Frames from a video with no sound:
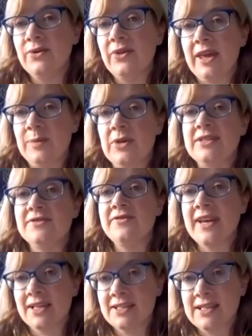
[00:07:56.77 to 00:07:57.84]
that might
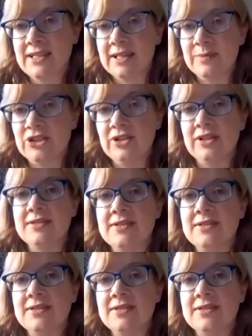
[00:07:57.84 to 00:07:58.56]
affect a child.